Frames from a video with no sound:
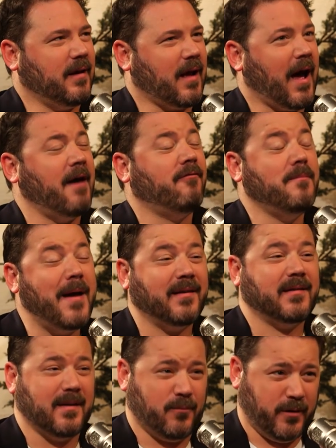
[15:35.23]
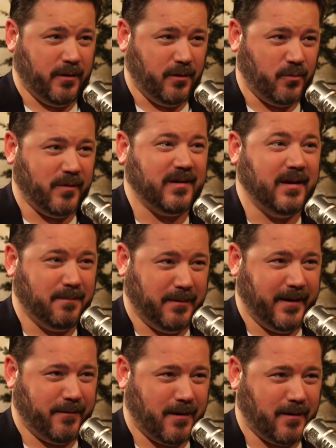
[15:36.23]
I have met someone who was in
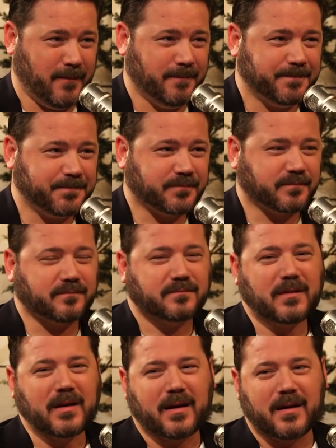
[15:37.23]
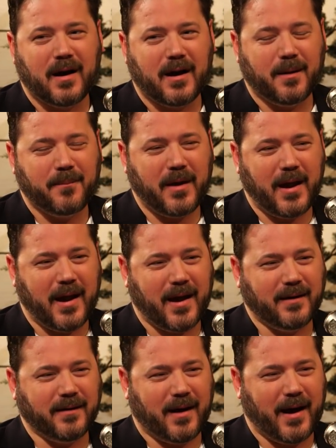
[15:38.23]
Blade Runner,
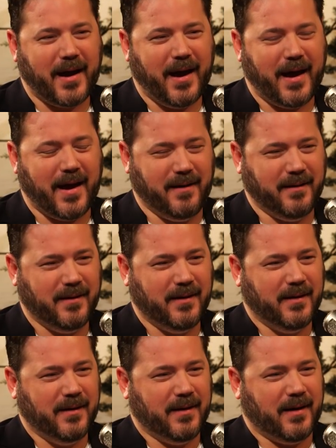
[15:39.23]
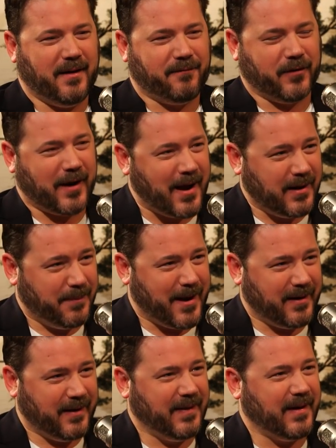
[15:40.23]
and I had forgotten
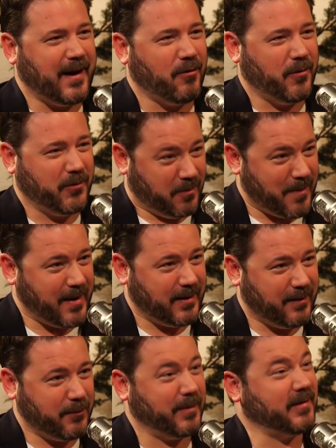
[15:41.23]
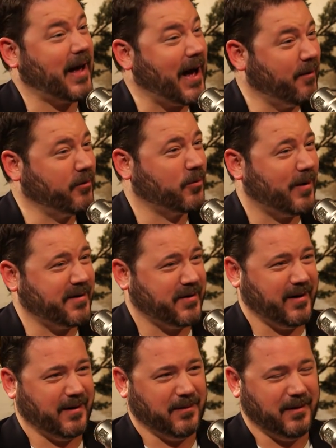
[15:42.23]
about it, and then I was reminded of it because I was
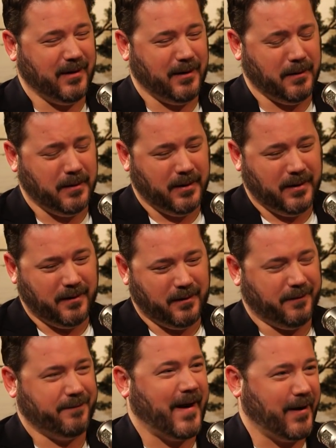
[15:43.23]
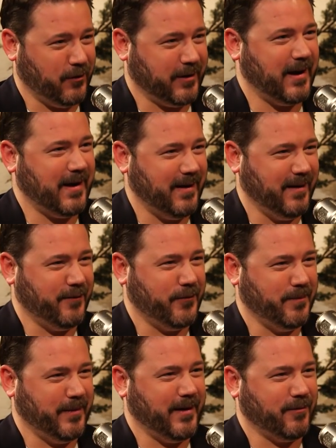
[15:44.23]
watching the final cut
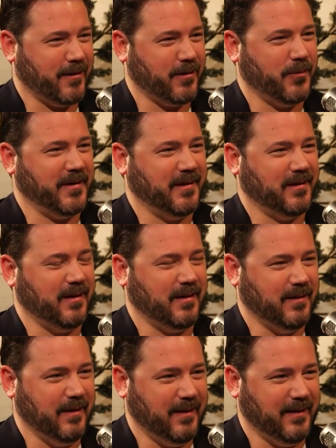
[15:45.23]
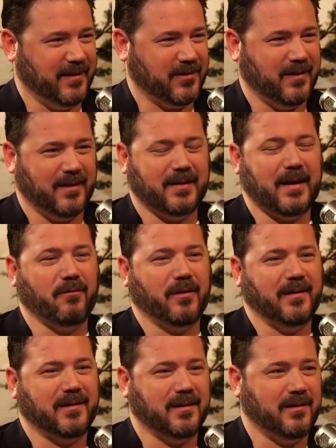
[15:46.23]
of Blade Runner, which is the edition that they
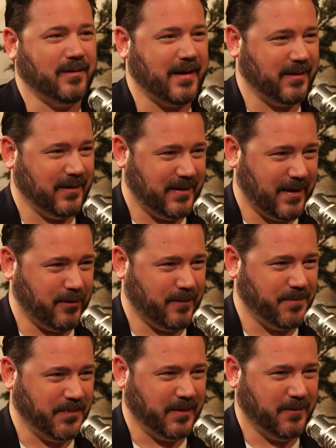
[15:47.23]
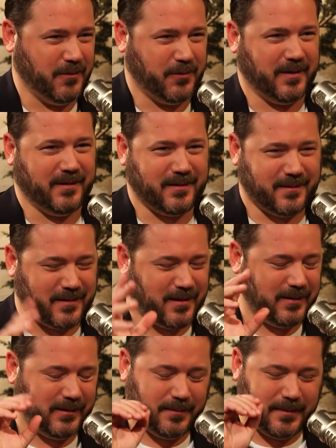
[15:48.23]
released in 2007, which we can
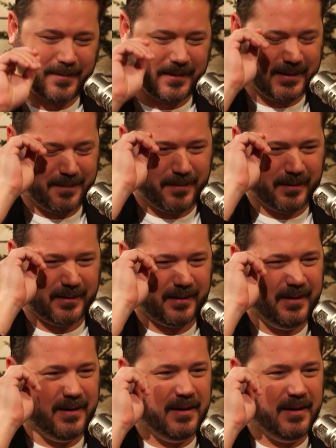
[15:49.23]
talk a little bit about that. But